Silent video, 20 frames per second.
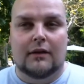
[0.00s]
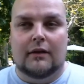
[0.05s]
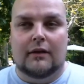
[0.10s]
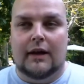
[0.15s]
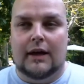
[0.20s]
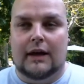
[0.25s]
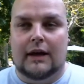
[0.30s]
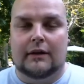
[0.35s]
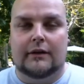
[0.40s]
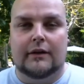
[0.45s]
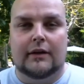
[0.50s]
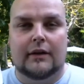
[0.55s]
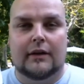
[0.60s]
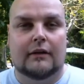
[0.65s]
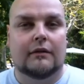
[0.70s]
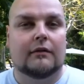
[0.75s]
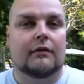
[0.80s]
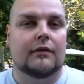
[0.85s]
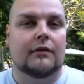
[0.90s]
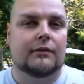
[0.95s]
and uh,
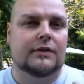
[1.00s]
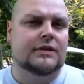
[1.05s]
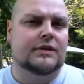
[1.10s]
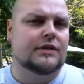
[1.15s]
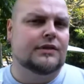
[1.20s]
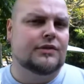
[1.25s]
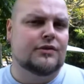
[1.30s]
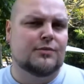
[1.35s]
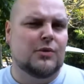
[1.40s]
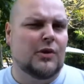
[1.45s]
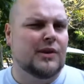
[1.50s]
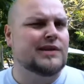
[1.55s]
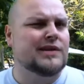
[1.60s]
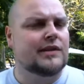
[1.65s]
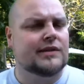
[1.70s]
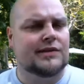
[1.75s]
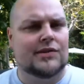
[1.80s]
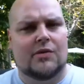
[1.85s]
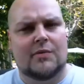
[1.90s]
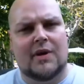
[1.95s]
with the
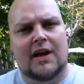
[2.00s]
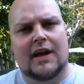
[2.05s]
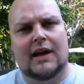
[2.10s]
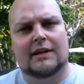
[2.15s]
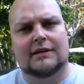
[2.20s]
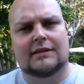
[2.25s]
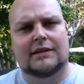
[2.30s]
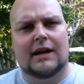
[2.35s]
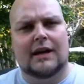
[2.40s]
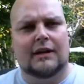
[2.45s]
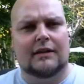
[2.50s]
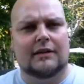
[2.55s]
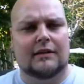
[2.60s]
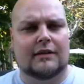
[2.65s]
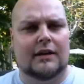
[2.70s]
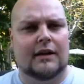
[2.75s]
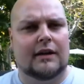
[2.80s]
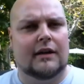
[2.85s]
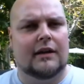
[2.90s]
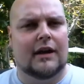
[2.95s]
2.6 ohm head, that
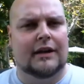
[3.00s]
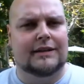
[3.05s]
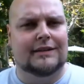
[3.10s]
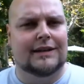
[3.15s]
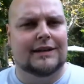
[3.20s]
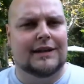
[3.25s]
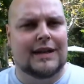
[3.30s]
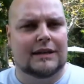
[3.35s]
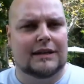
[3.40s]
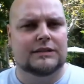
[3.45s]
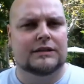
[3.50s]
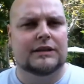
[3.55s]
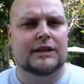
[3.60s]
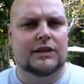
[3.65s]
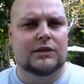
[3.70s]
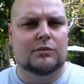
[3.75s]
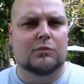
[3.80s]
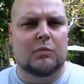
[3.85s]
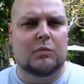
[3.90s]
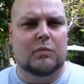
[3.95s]
uh, I did get a
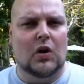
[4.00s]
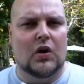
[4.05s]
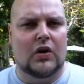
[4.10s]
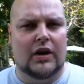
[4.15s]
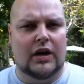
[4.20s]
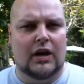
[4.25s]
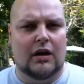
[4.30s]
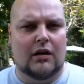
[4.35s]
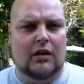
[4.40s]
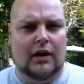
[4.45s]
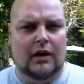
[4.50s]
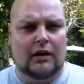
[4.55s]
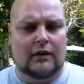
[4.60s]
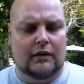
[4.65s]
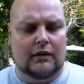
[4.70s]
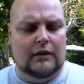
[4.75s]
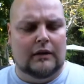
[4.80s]
little burny on it.